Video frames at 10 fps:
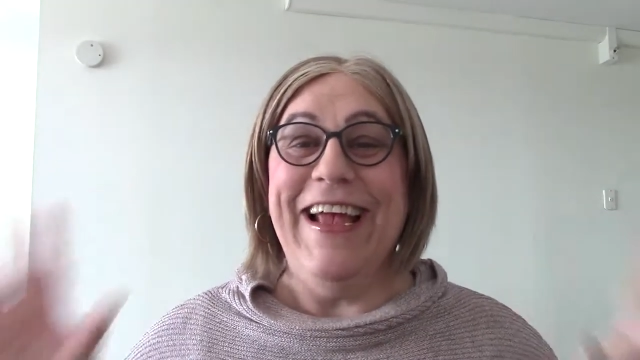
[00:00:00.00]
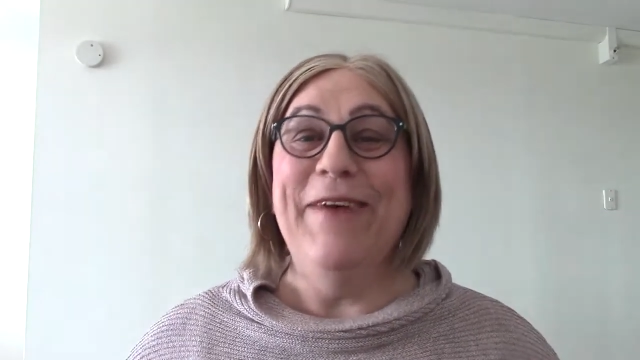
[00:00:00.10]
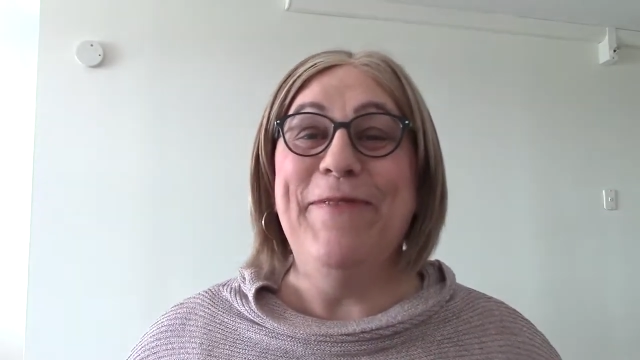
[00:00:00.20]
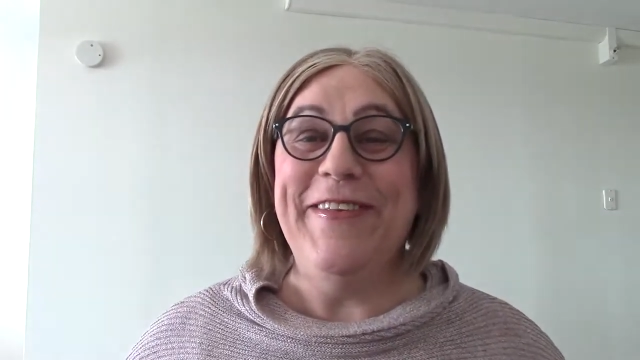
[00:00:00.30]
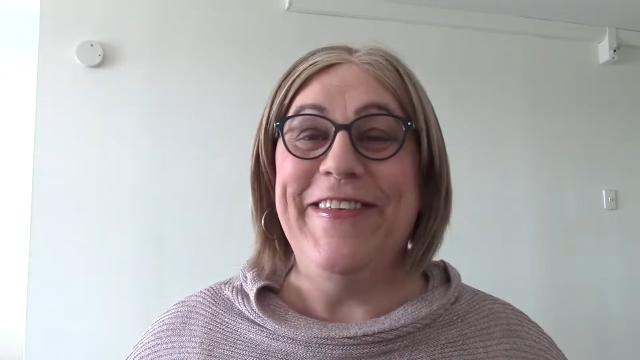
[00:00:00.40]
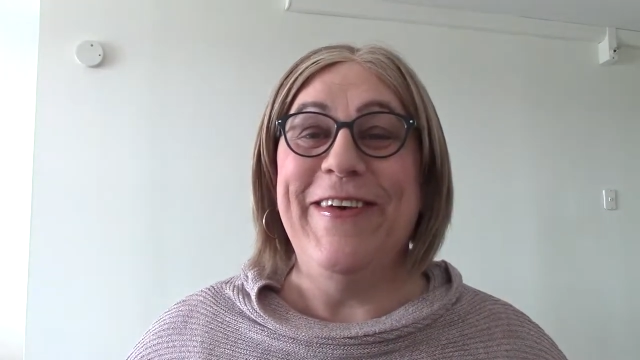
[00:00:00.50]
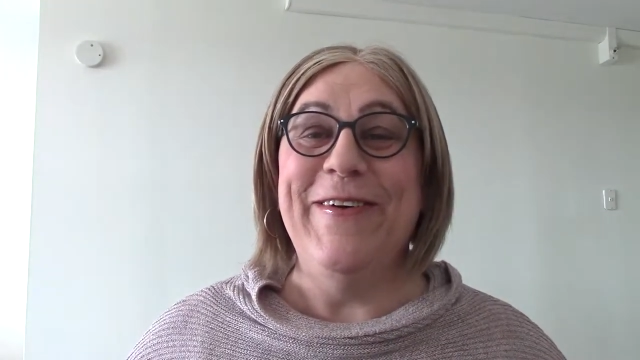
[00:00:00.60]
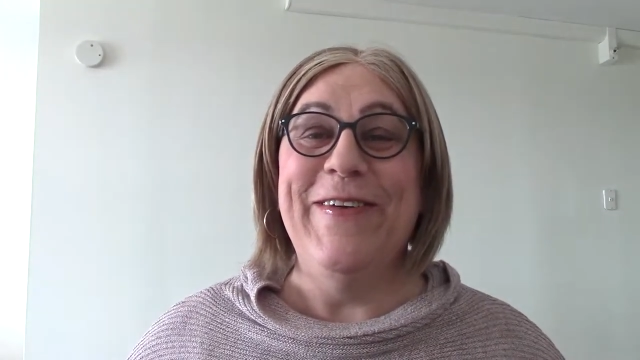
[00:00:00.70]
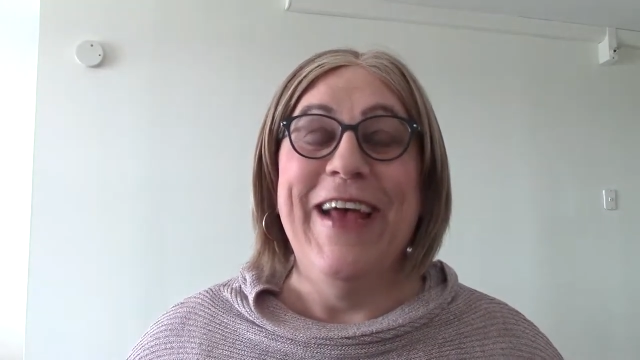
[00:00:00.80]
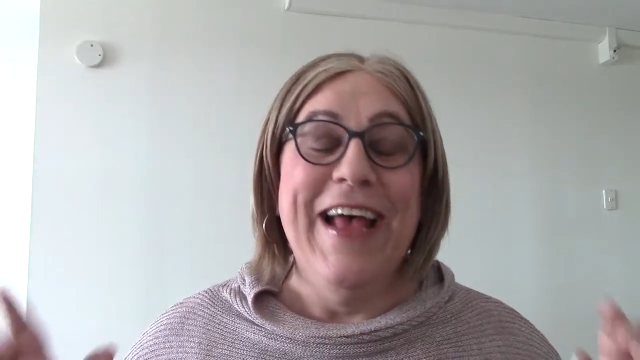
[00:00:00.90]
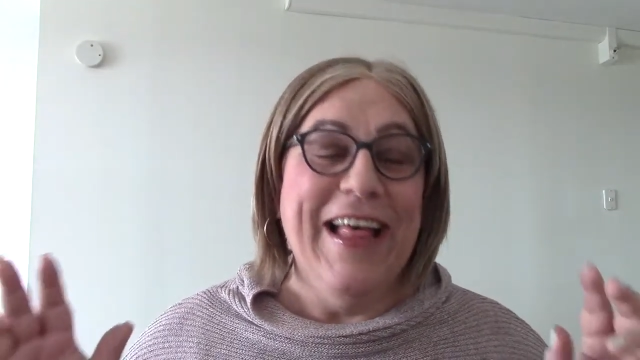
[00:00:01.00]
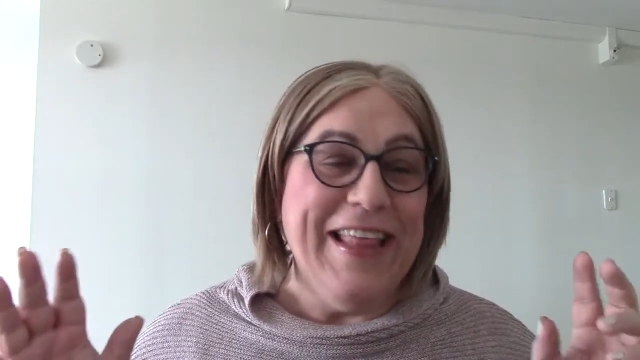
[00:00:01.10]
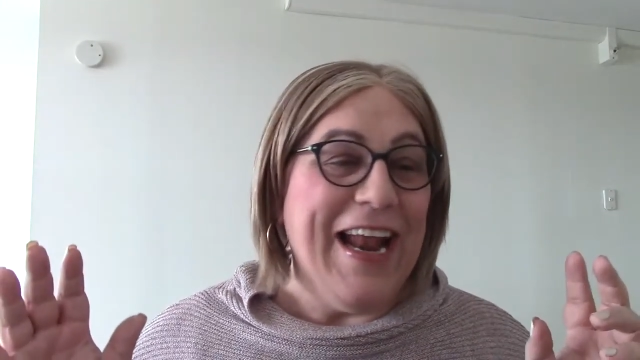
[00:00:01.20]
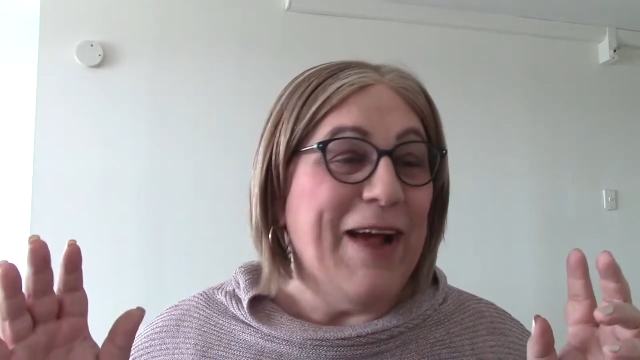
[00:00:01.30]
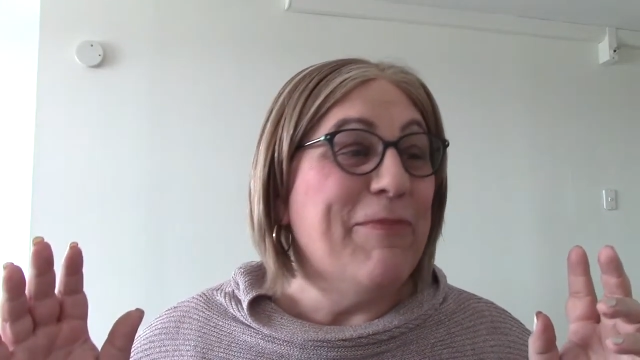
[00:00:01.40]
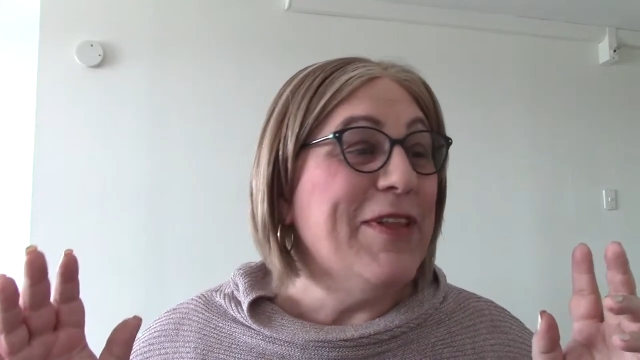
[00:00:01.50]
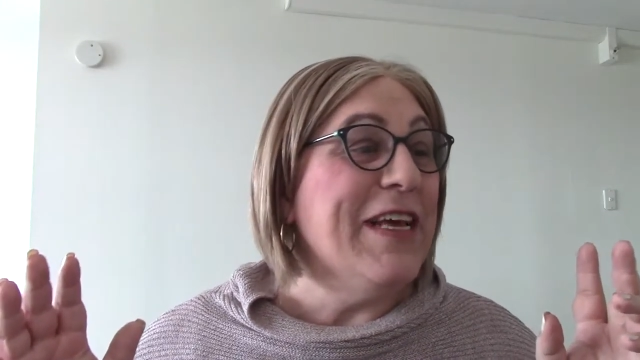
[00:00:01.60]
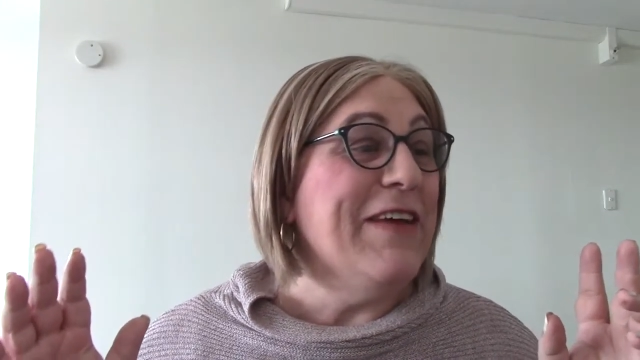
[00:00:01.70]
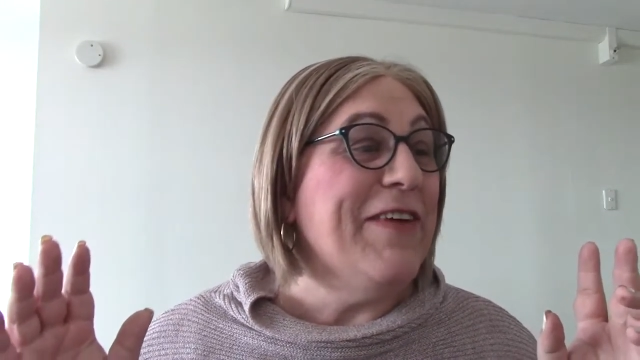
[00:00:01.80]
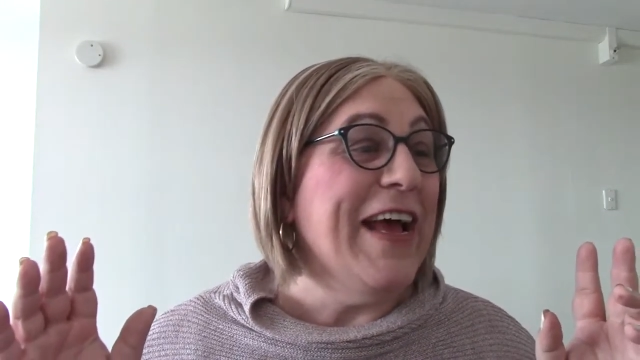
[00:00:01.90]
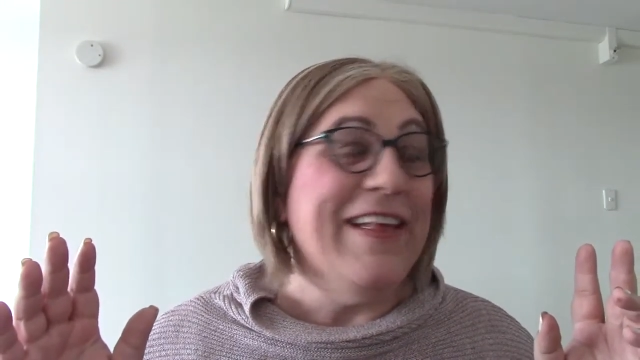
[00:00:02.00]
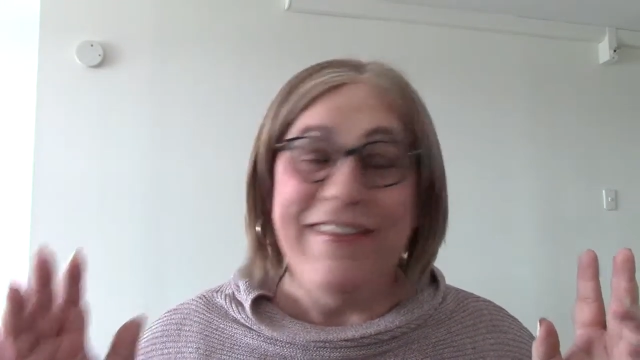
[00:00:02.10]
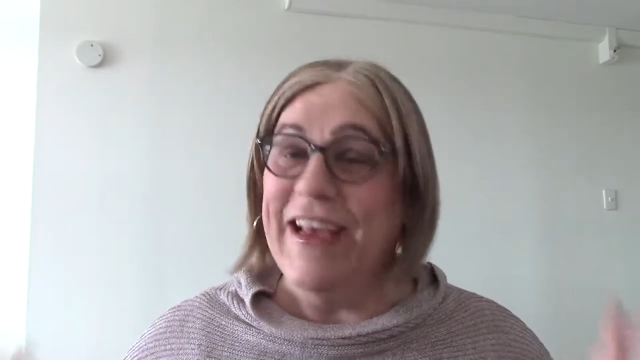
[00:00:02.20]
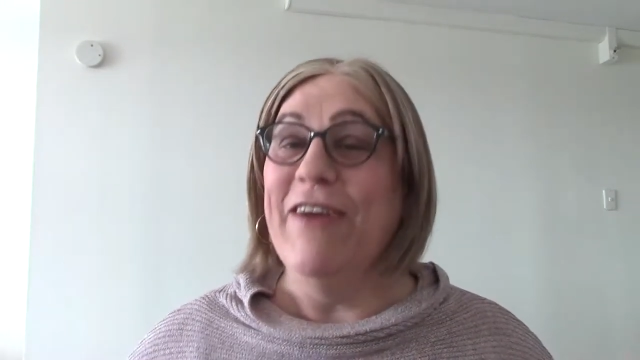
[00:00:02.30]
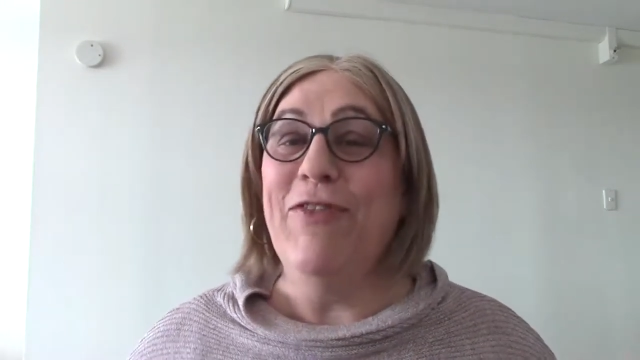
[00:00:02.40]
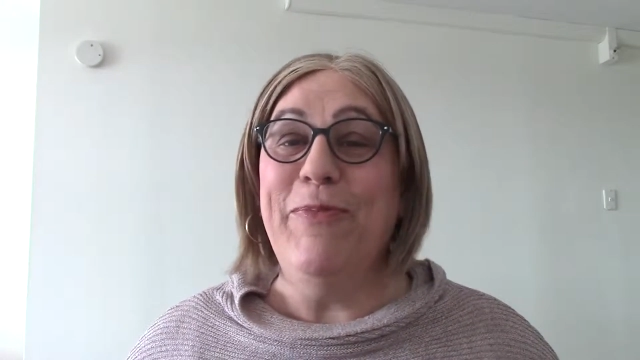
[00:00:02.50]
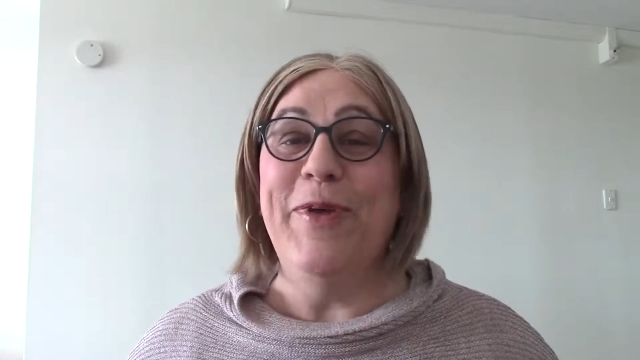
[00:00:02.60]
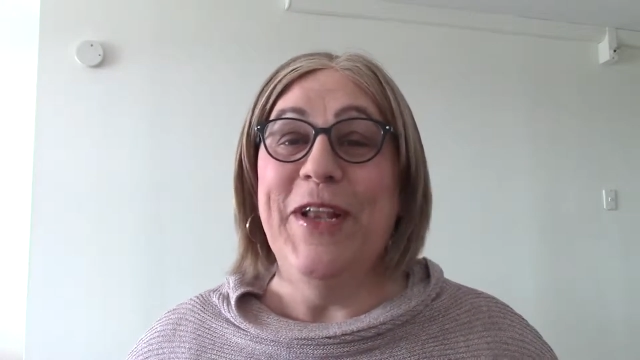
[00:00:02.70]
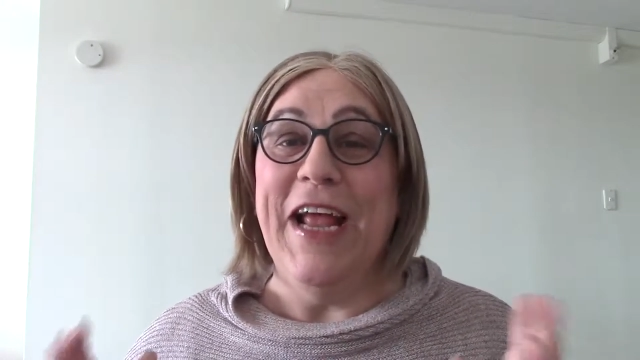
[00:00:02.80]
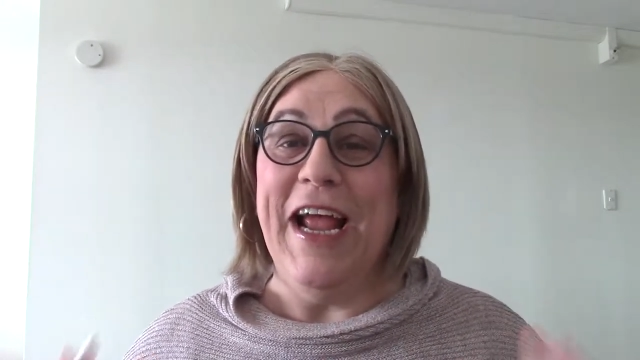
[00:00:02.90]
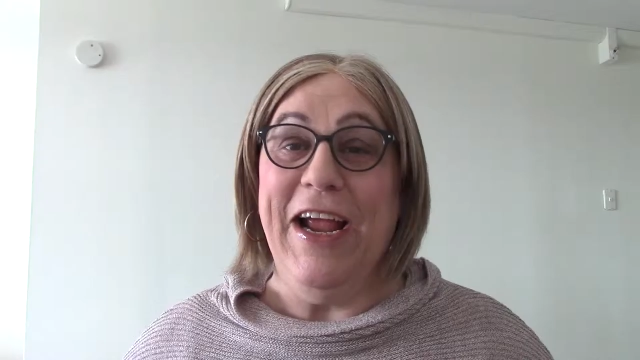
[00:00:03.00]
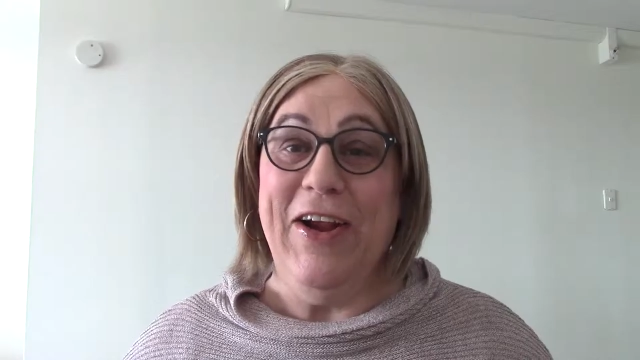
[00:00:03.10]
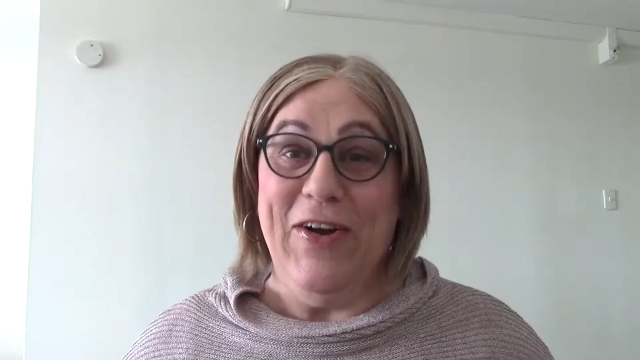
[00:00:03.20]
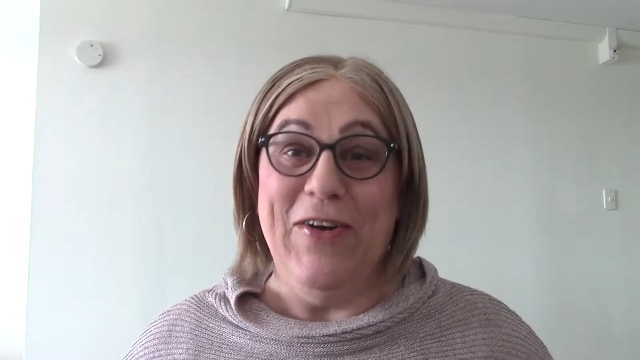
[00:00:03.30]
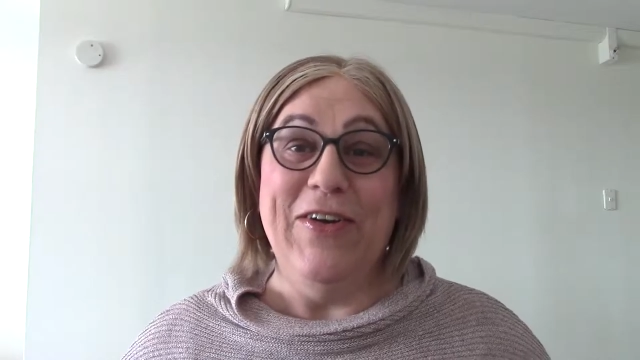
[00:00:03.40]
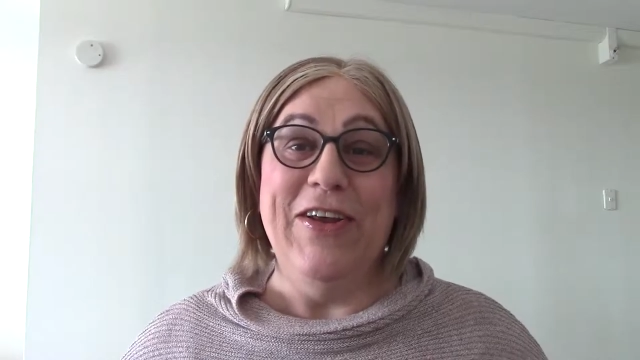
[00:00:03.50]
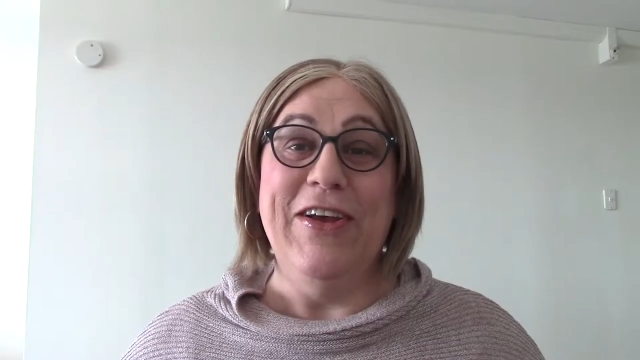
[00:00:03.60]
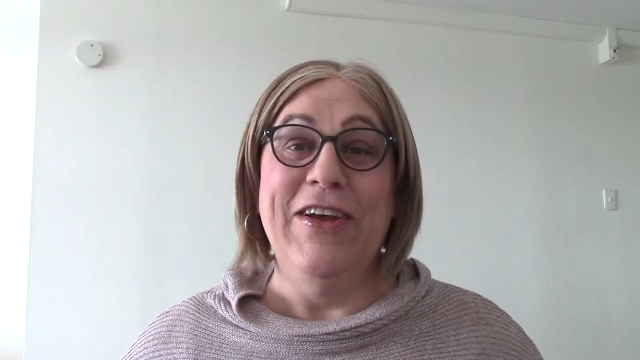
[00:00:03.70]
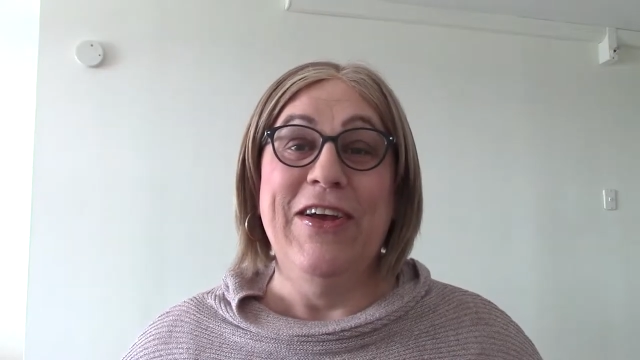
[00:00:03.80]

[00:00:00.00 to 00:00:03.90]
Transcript: episode that I believe has ever been aired